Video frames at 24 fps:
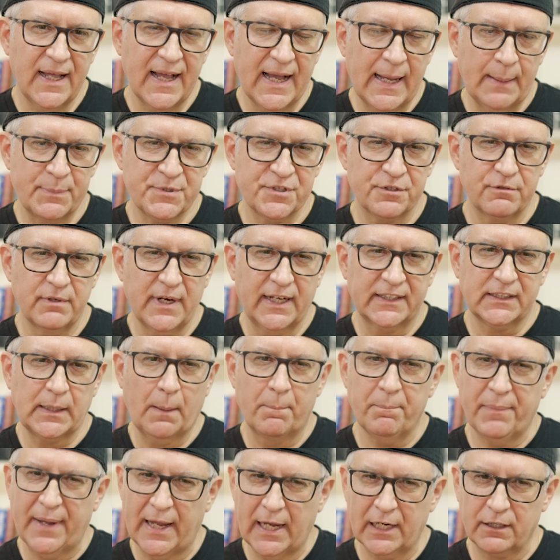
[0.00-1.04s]

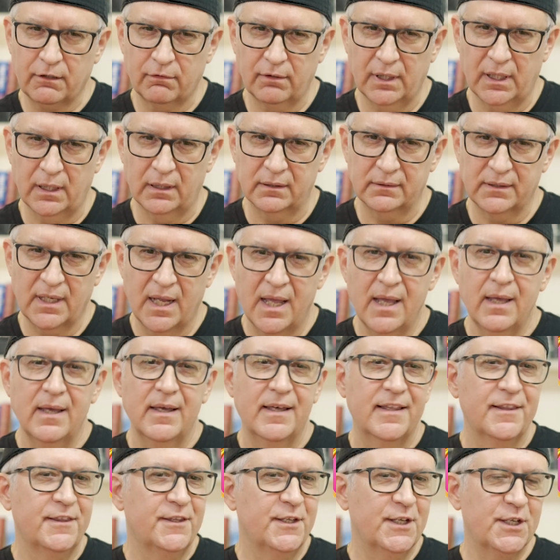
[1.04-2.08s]
abstract background.
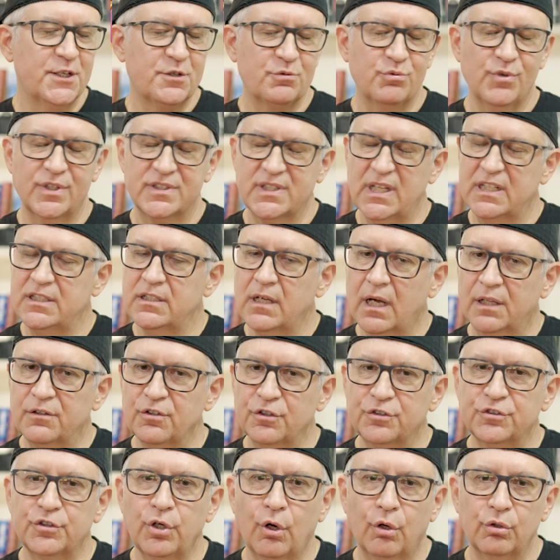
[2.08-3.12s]
This was
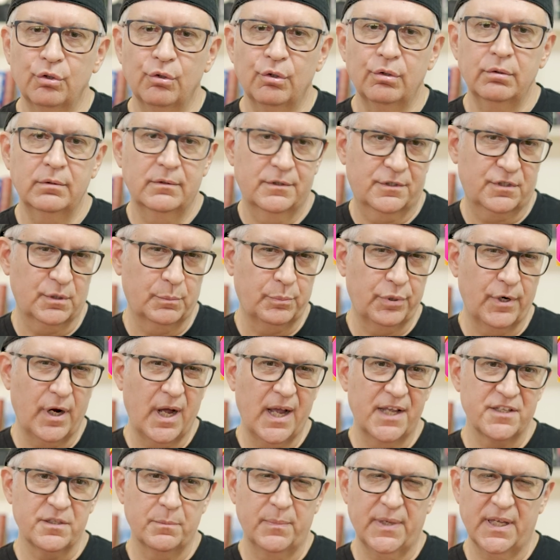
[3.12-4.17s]
another total
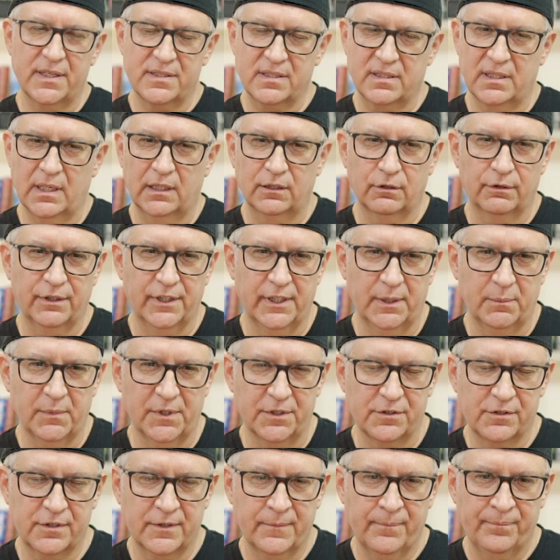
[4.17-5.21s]
surprise bestseller
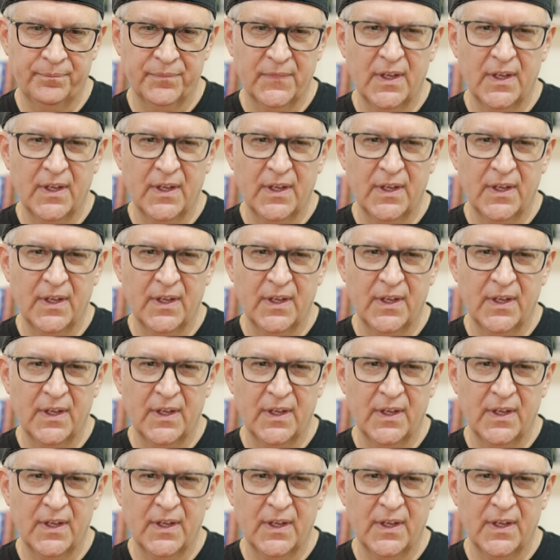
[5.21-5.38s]
image.